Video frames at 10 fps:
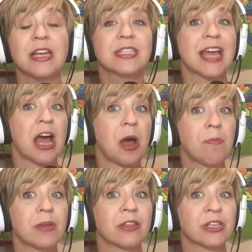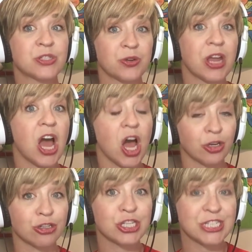to help the student
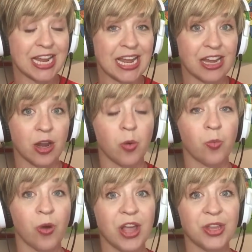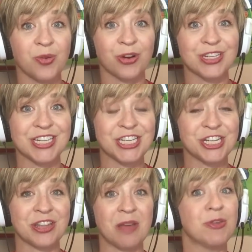understand what you are
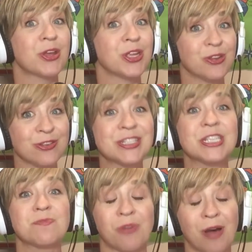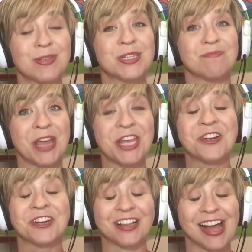teaching them, you can use these props to make
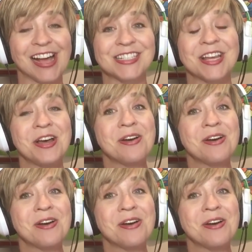your class